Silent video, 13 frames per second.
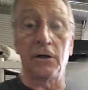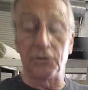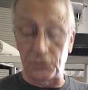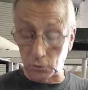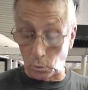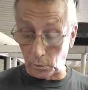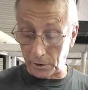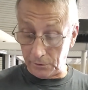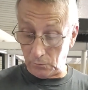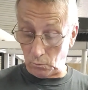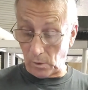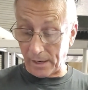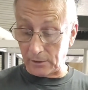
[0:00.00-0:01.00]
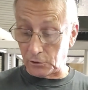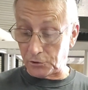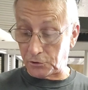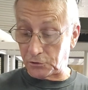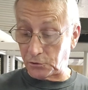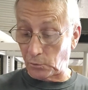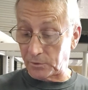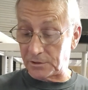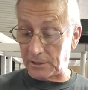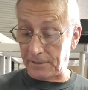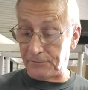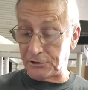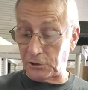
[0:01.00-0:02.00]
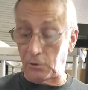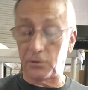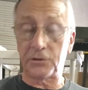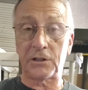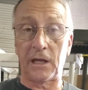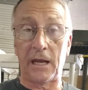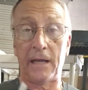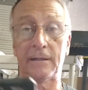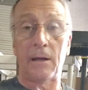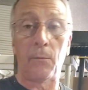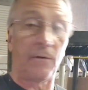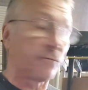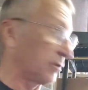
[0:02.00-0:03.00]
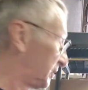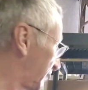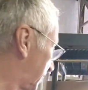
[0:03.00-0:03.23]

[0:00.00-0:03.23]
assorted Wrangler short sleeve shirts, and they went for